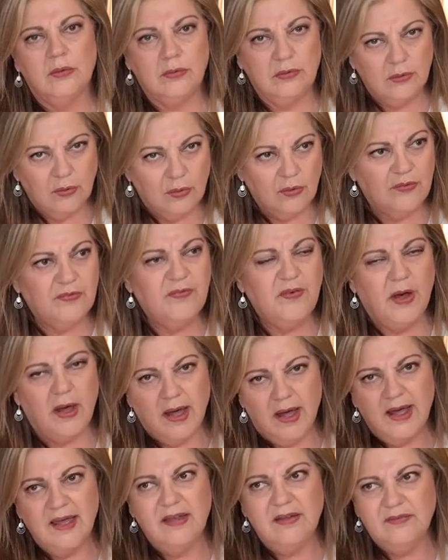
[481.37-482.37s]
or
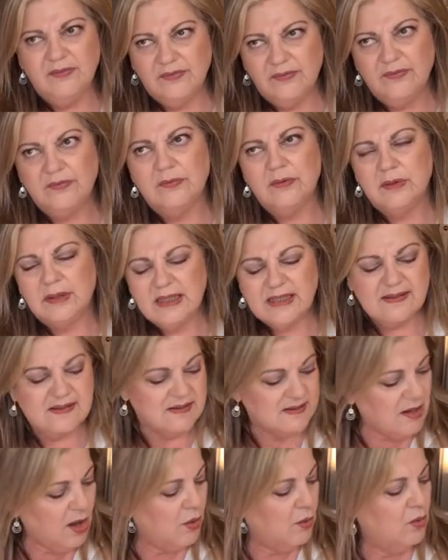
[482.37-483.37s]
five and
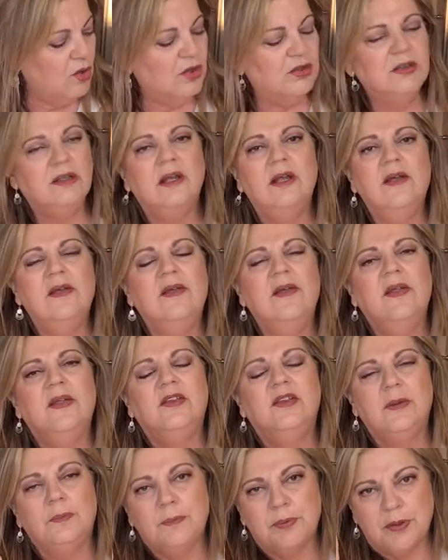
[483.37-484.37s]
so on
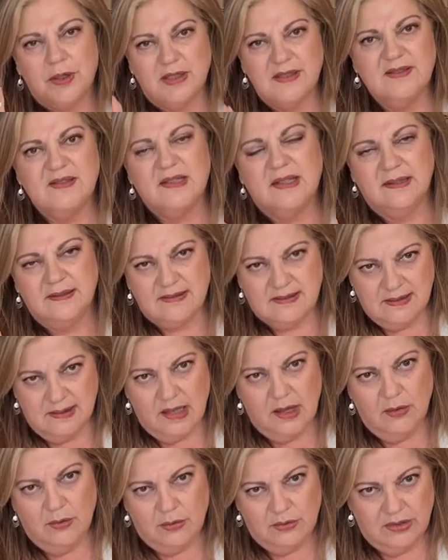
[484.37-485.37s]
the price gets
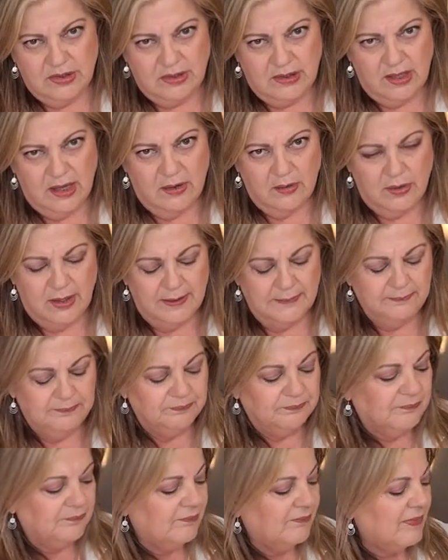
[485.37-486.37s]
lower and lower
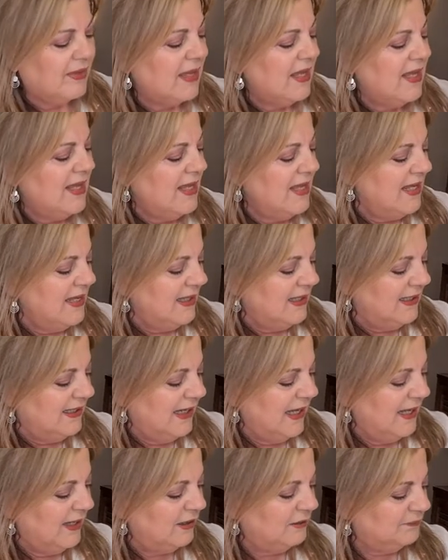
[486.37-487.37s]

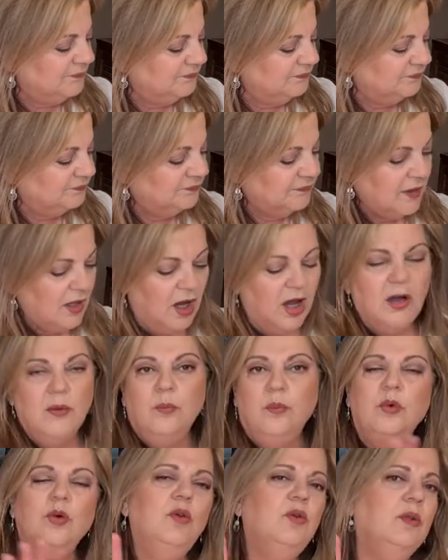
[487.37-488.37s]
now I
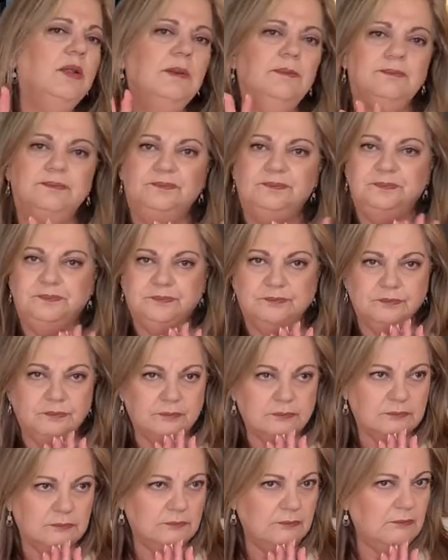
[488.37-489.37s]
will
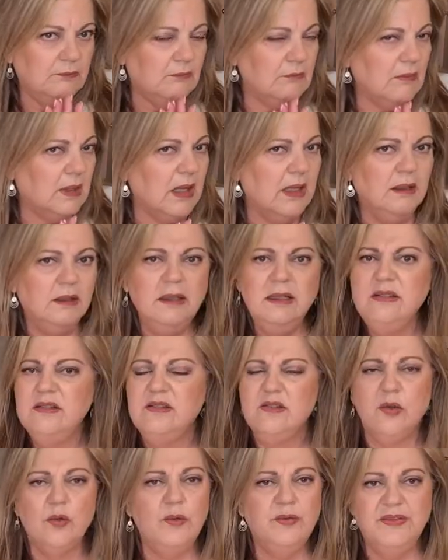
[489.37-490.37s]

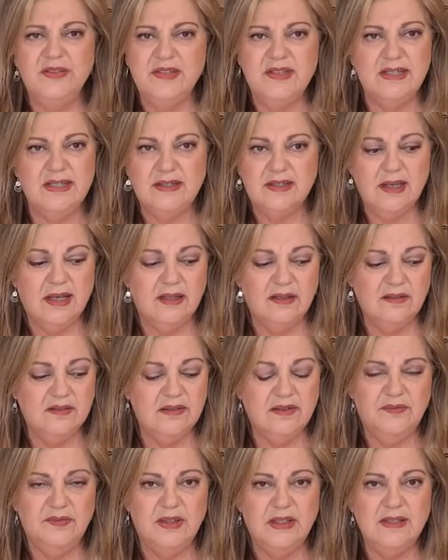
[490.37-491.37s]
list all the details
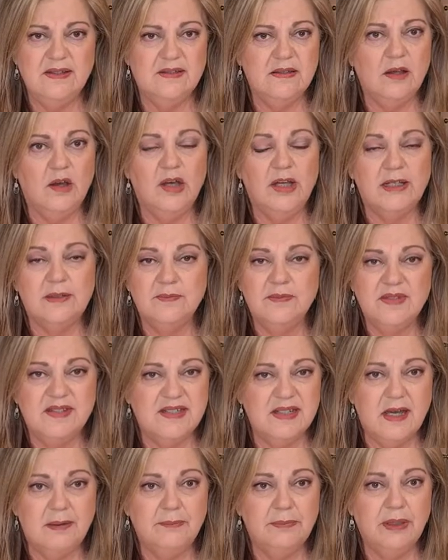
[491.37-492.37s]
of these items
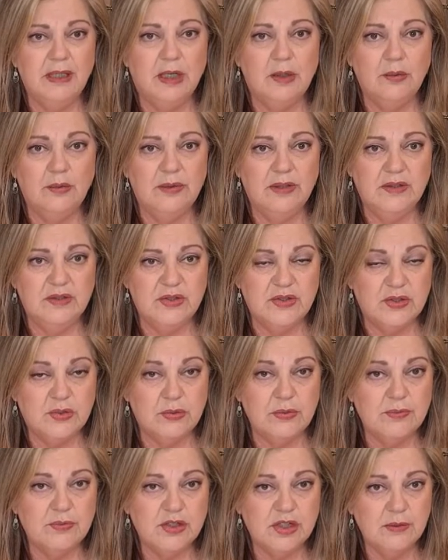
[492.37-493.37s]
down below in the
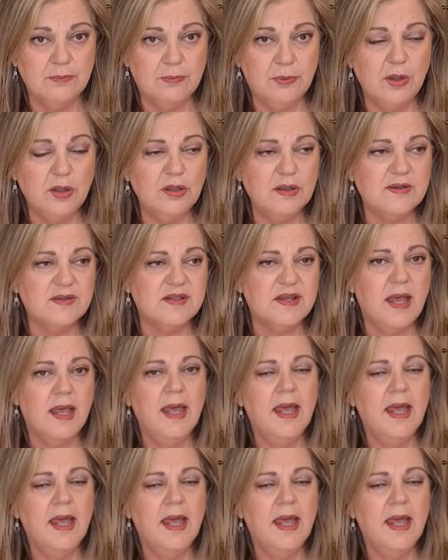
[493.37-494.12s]
description box